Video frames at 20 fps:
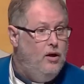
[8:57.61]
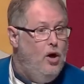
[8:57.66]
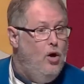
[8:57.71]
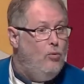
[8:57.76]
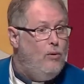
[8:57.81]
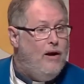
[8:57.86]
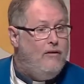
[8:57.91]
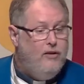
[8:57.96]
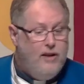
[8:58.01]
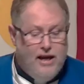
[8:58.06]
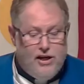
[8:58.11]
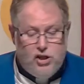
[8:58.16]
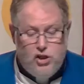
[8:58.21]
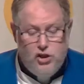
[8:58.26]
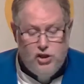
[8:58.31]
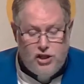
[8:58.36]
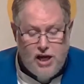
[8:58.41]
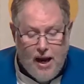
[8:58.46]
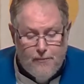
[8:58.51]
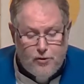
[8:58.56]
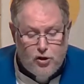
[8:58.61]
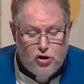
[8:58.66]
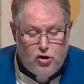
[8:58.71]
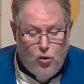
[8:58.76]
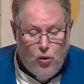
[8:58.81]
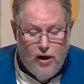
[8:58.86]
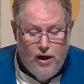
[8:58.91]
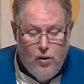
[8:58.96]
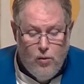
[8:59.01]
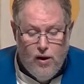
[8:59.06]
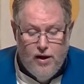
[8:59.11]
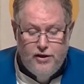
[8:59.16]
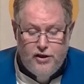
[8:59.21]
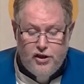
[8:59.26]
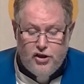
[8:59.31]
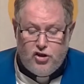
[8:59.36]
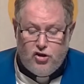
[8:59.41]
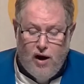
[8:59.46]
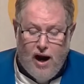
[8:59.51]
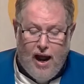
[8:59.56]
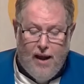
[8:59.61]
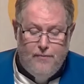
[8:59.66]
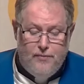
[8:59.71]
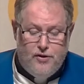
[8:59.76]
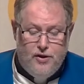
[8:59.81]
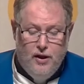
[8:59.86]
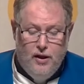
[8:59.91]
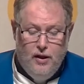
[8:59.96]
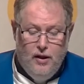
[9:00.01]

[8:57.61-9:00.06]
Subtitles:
Revelation chapter 21 describes